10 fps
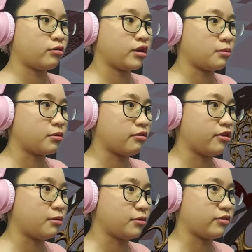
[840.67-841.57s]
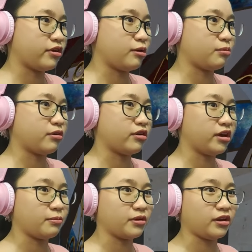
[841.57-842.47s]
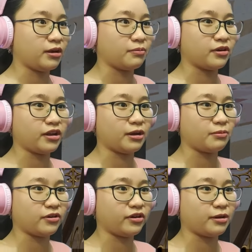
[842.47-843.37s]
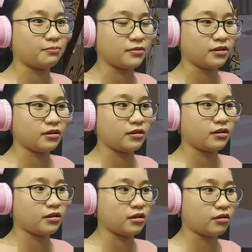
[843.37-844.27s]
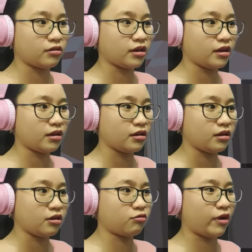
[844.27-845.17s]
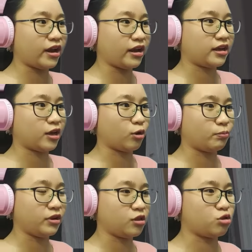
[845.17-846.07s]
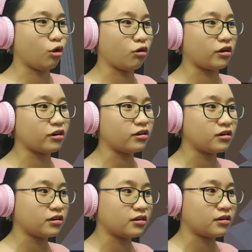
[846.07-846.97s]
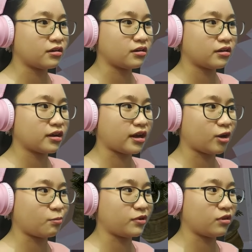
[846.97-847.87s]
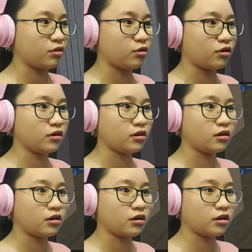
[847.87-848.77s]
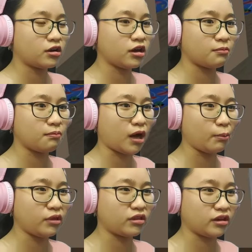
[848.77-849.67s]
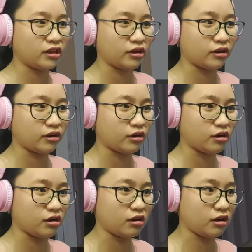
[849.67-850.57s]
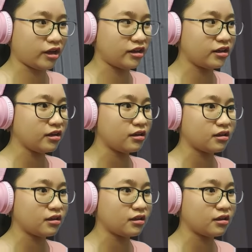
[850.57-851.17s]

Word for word: hurry up, hurry up, hurry up, hurry up, hurry up, hurry up, hurry up. Okay, great, I can't open the door. Can I open this door? Good, mom isn't here. Good.